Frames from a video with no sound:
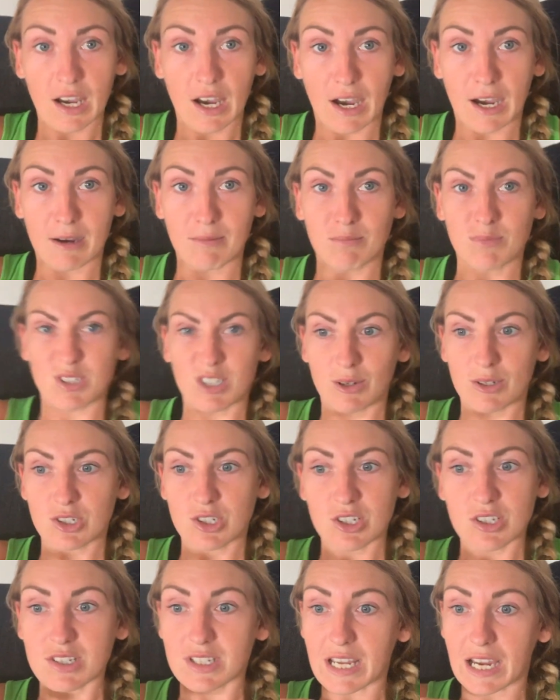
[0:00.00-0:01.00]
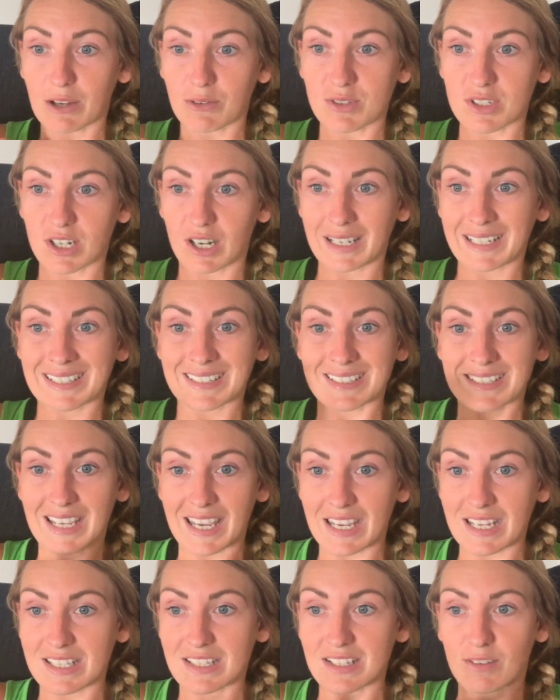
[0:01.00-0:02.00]
So it's just down to like
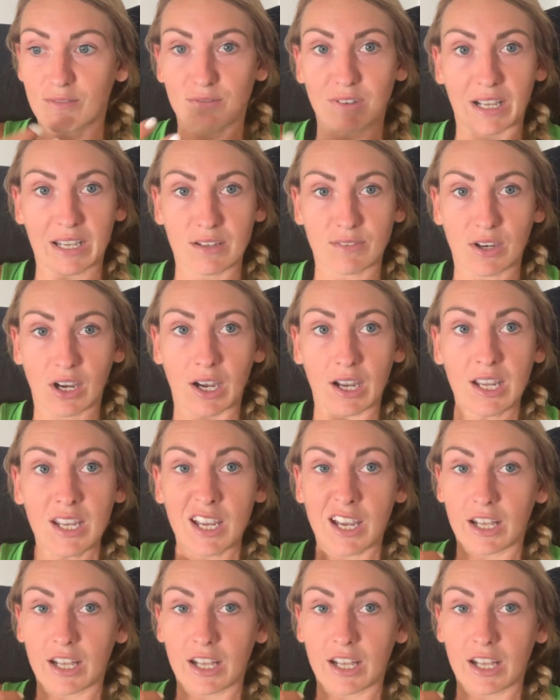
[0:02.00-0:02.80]
taste and flavour.